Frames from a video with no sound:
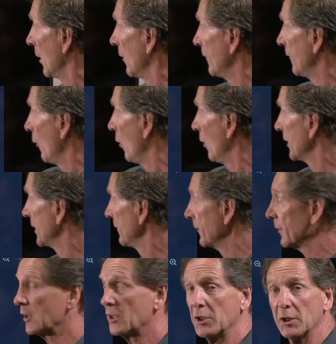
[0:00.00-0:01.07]
The four
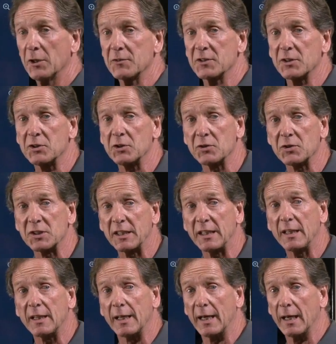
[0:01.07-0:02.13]
different curves that you
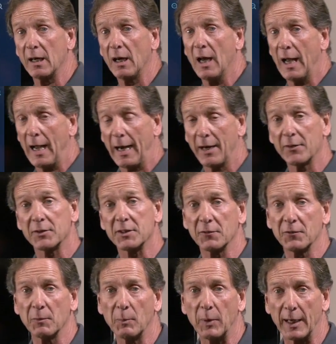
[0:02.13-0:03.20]
see there are the
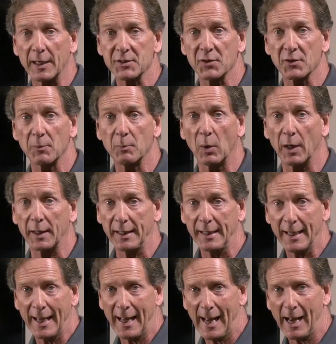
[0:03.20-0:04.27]
different parts of the body,